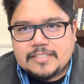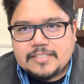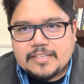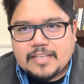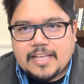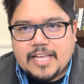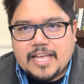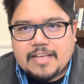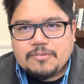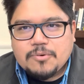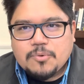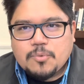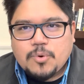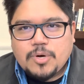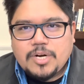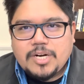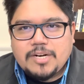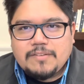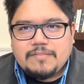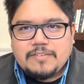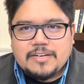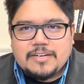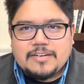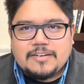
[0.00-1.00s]
I have a word
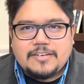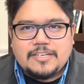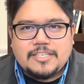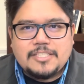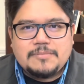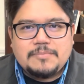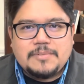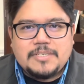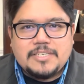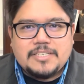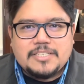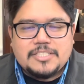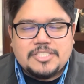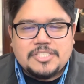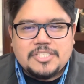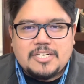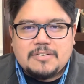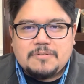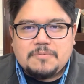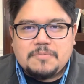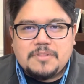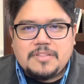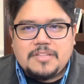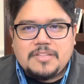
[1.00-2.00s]
of encouragement to
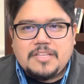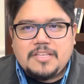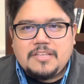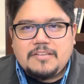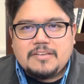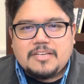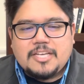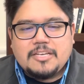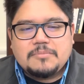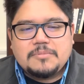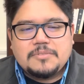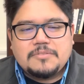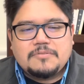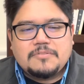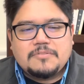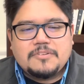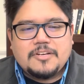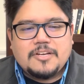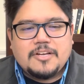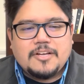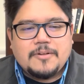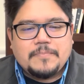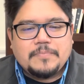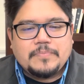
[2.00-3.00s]
share with you. It comes
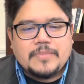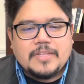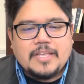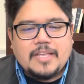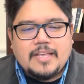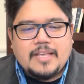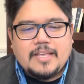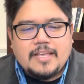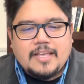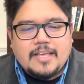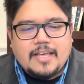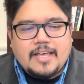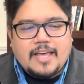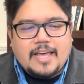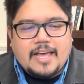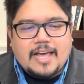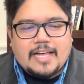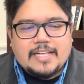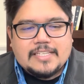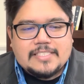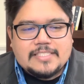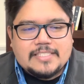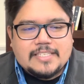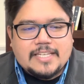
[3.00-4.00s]
from
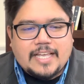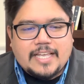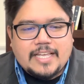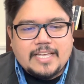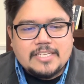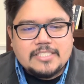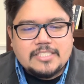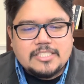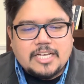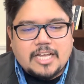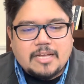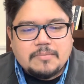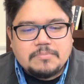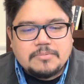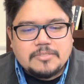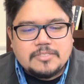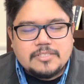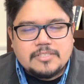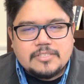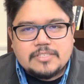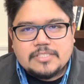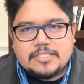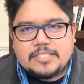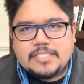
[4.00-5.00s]
Isaiah
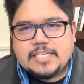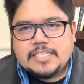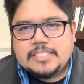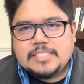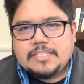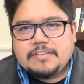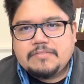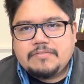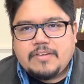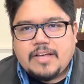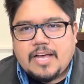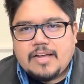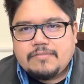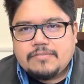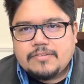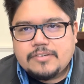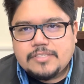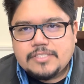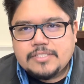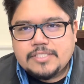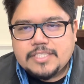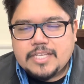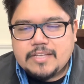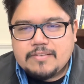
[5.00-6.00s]
chapter 65,
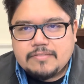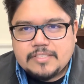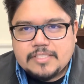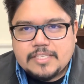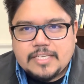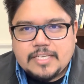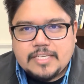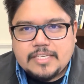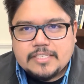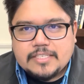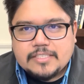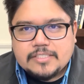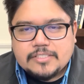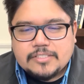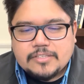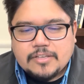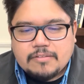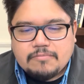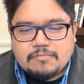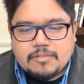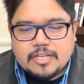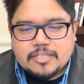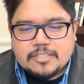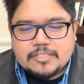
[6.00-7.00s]
verse 17. And so I
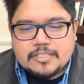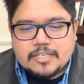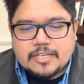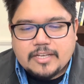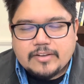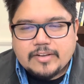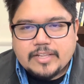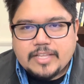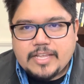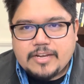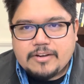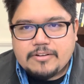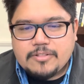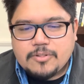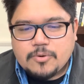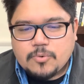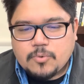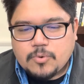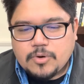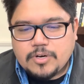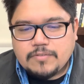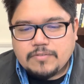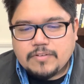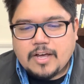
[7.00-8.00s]
invite you now to hear the
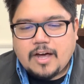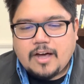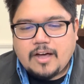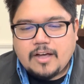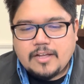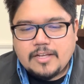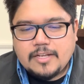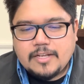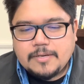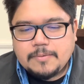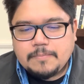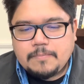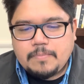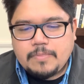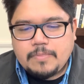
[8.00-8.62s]
word of God.